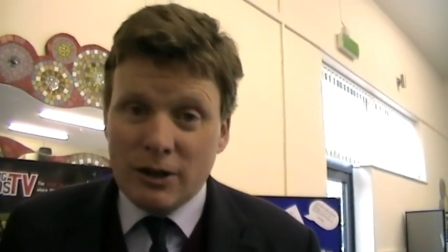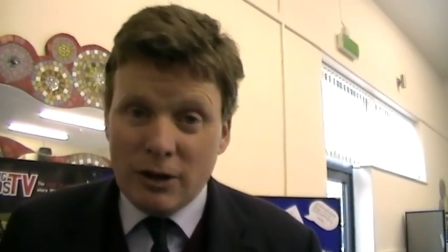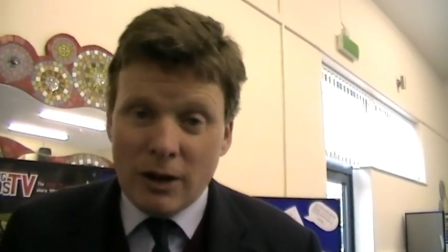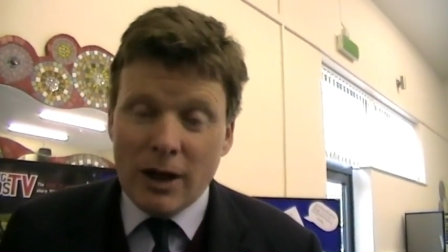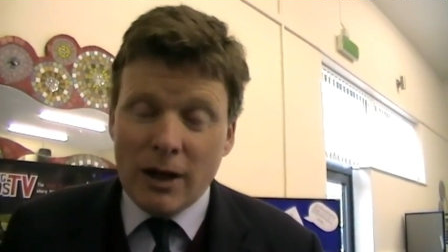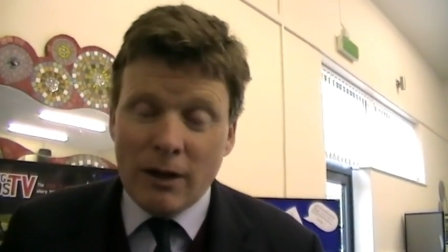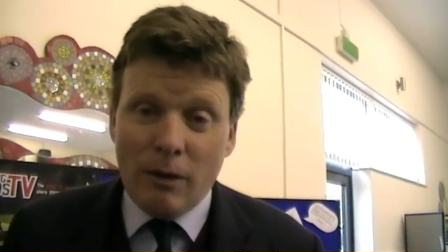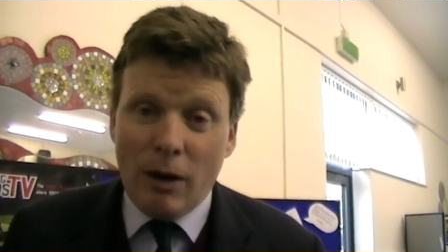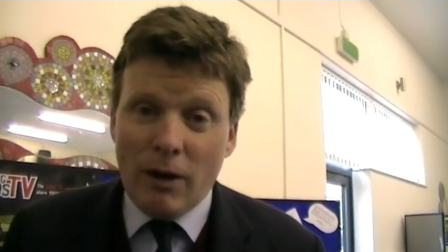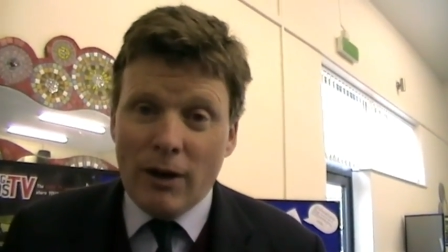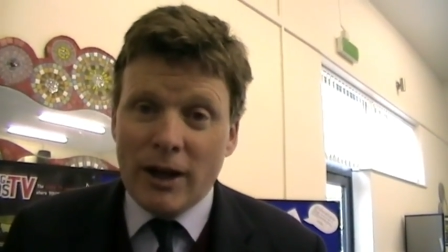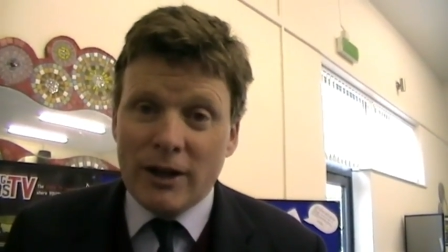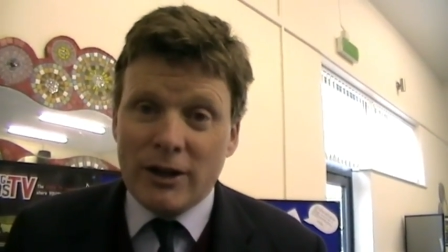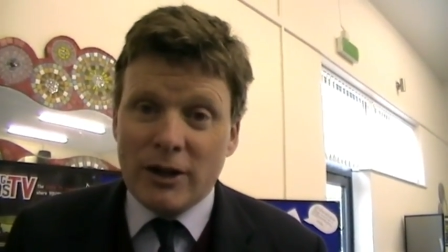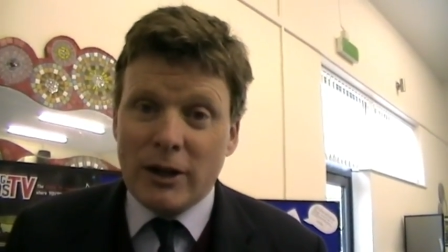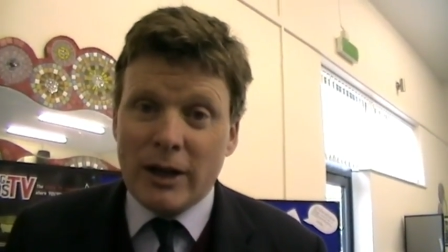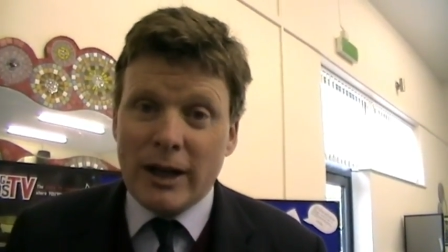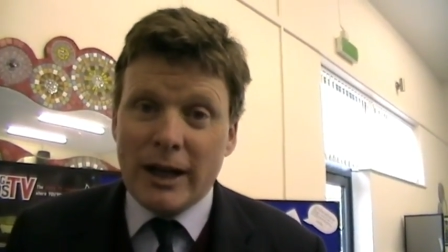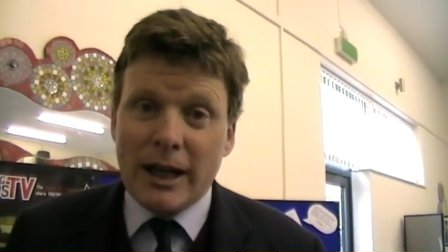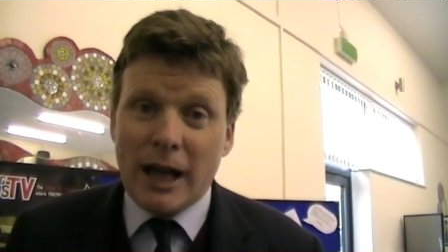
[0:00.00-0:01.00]
doing what they're
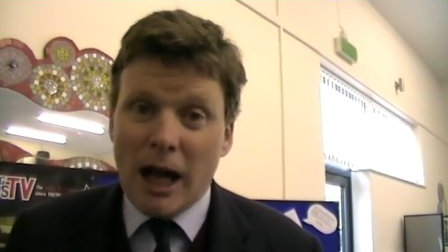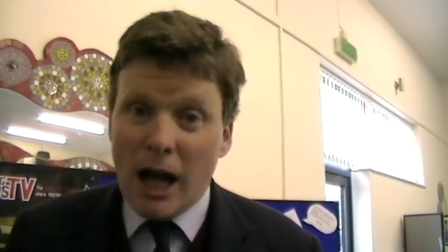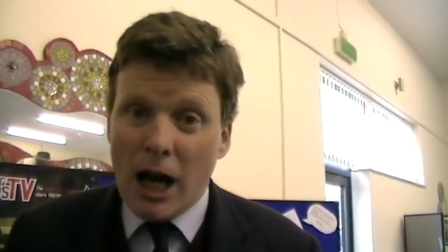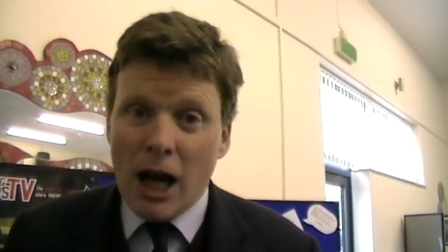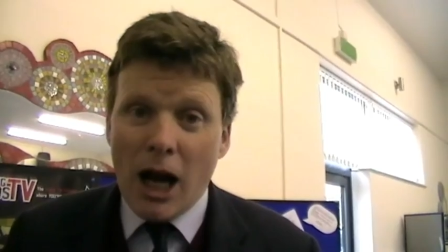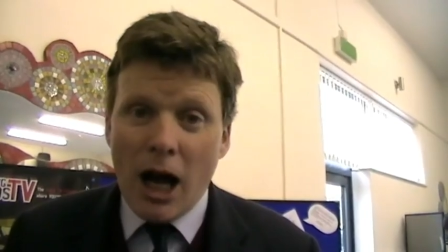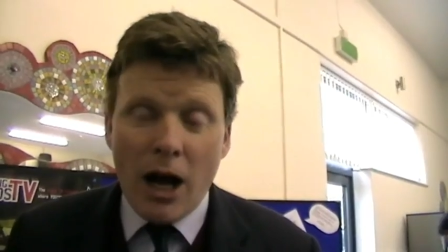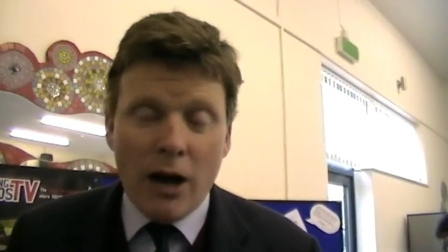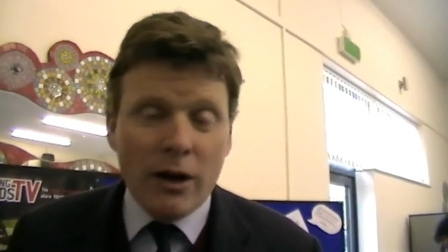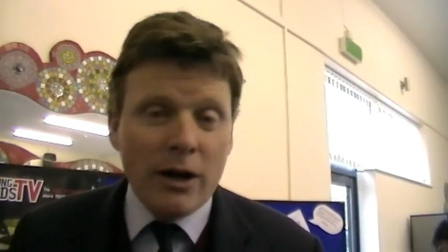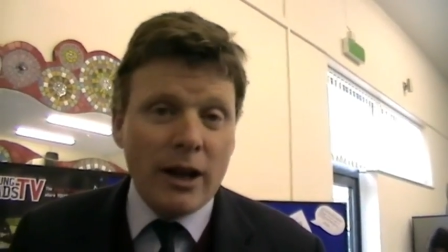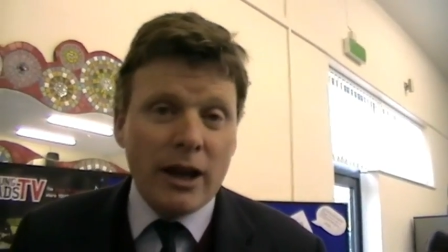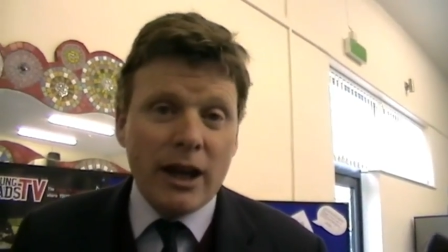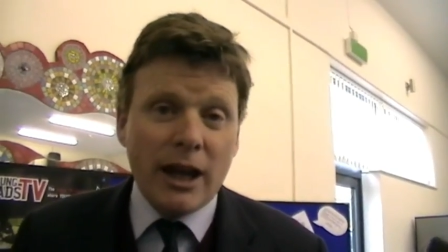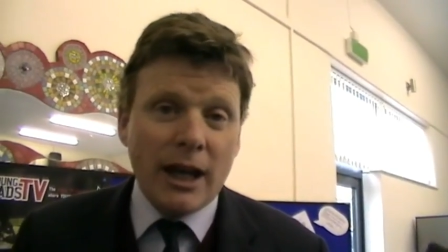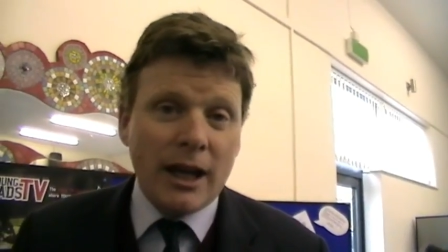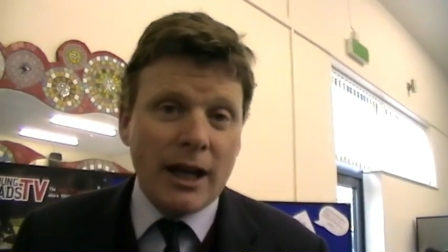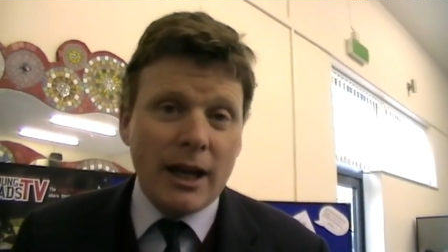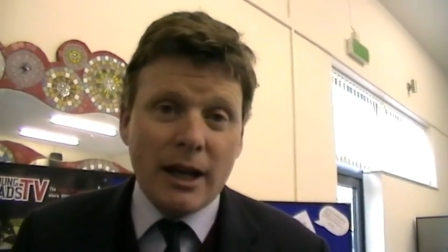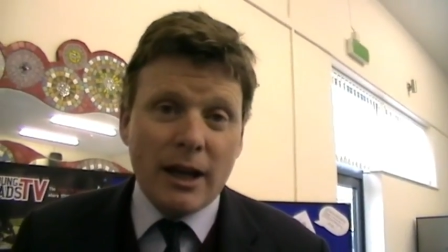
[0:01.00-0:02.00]
doing alone and
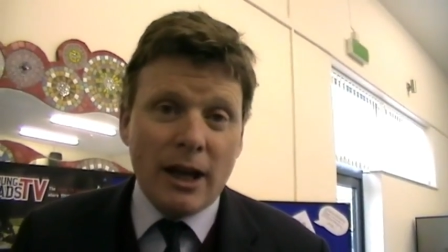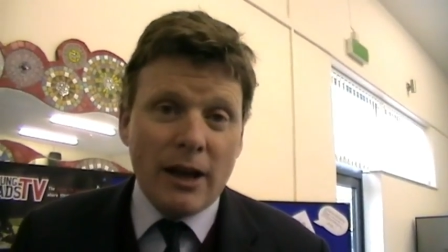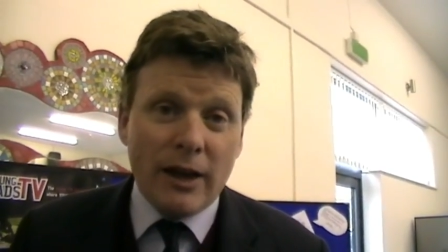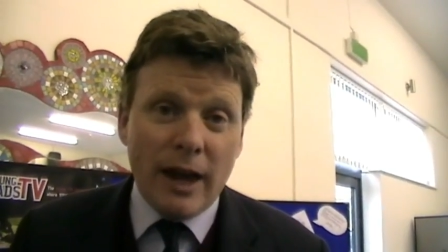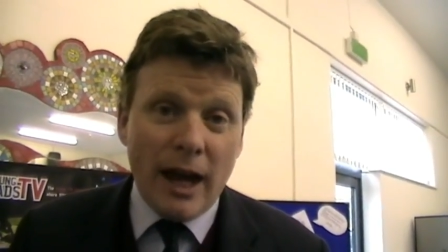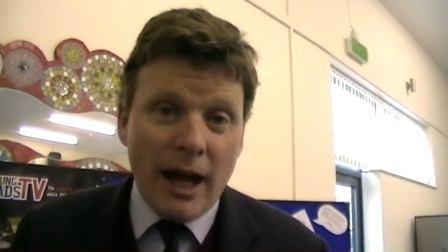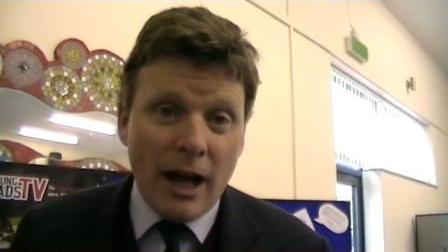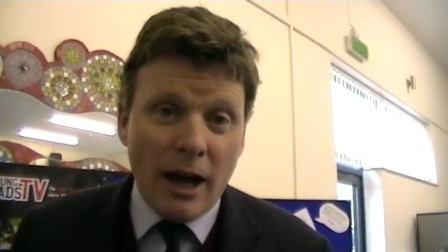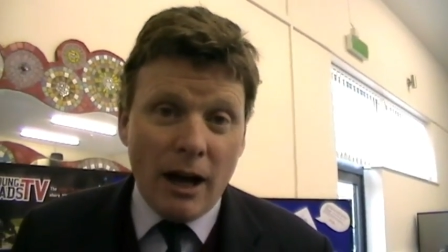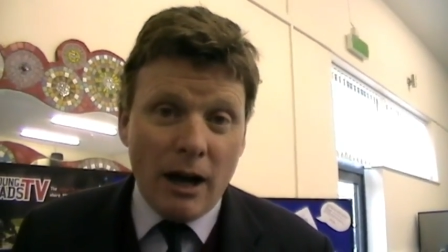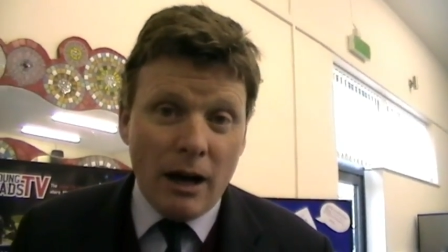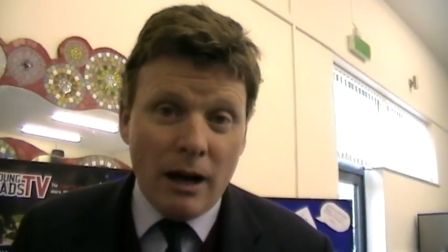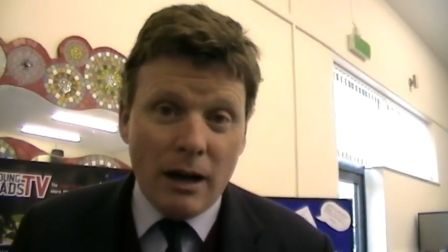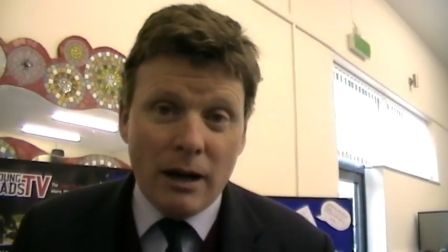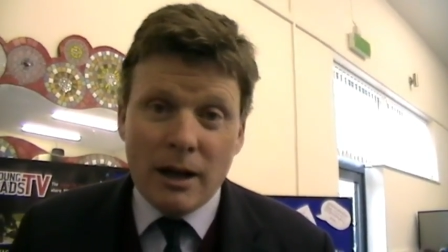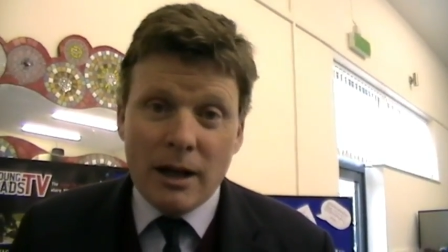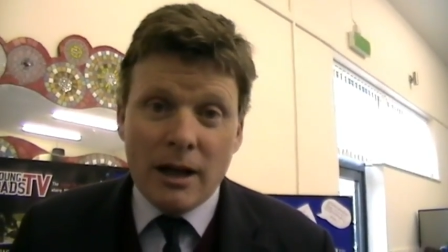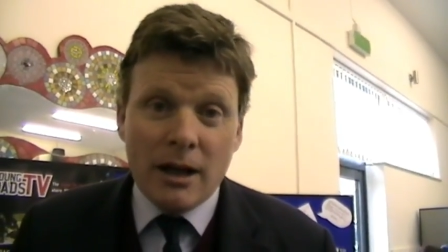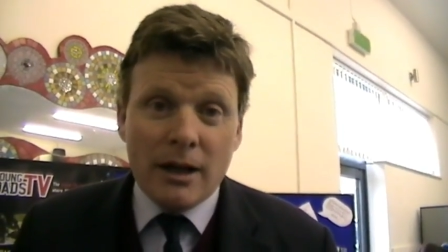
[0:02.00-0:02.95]
thinking that they are